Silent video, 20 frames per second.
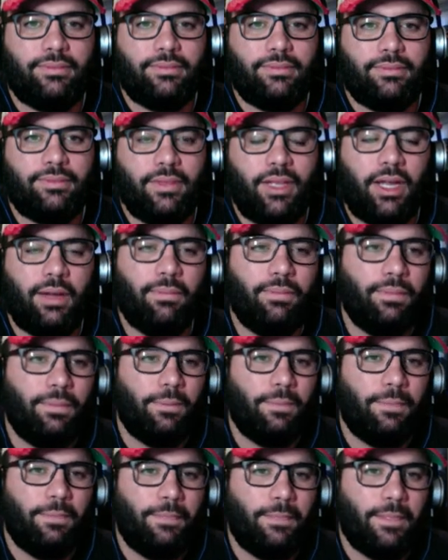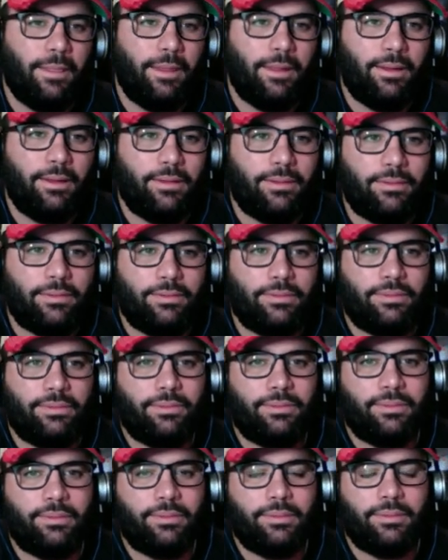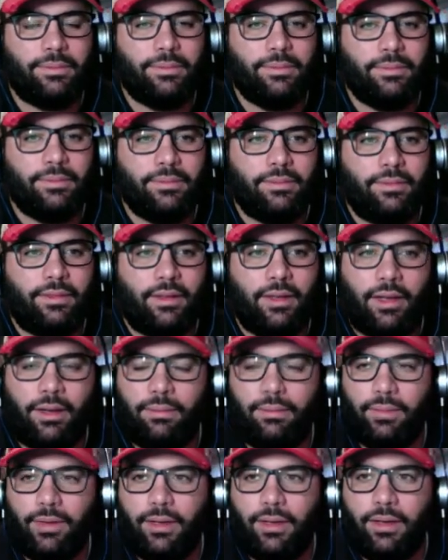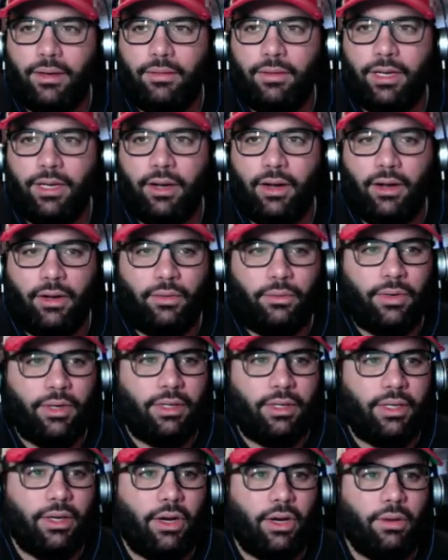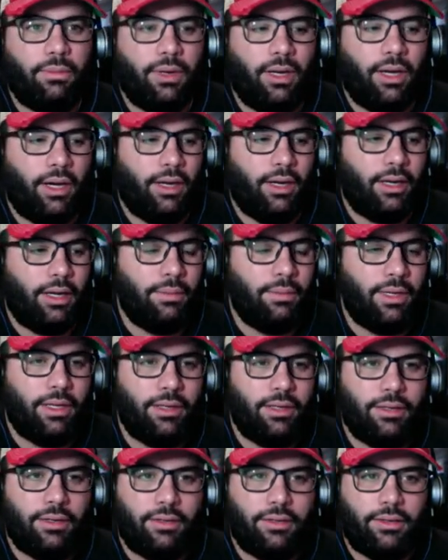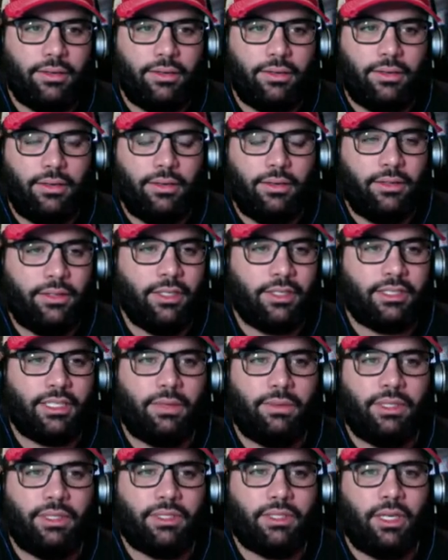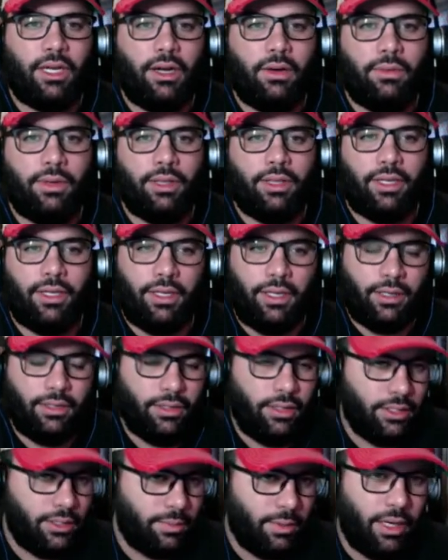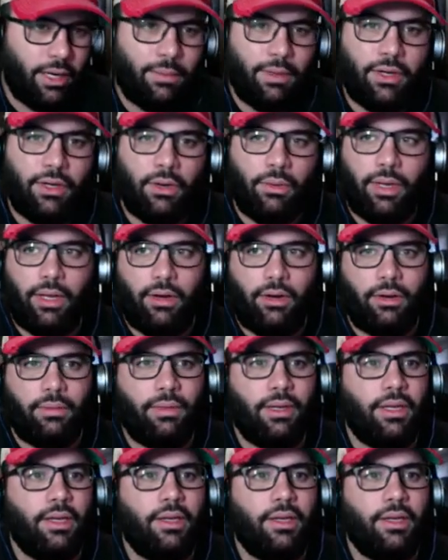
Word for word: Which yeah, I really hope not. Yep, we all really hope not. I mean, just like we saw with again Spider-Man: No Way Home,